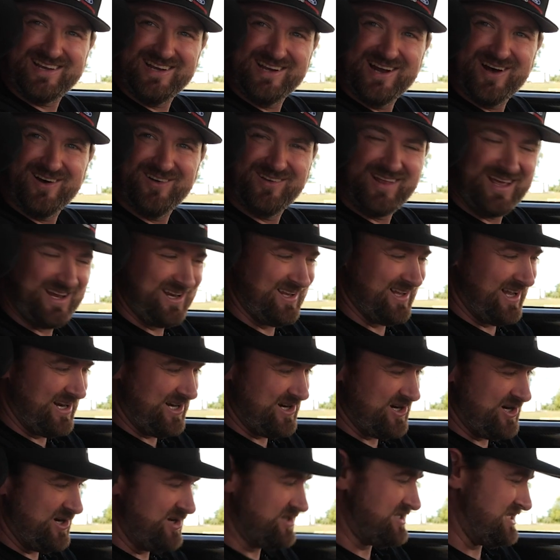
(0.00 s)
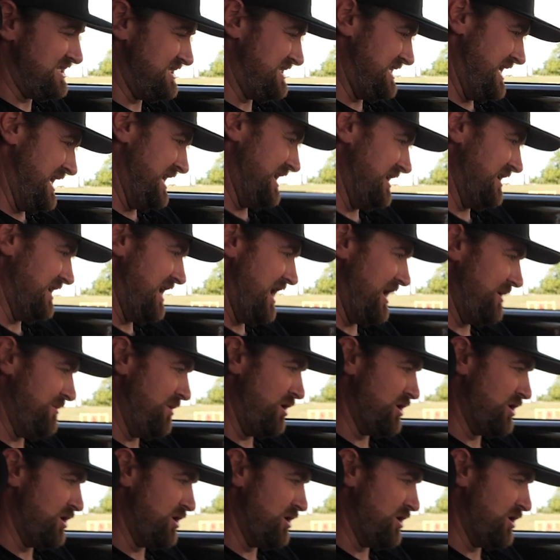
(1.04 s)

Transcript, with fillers: you know, like, like you're used to seeing in a lot of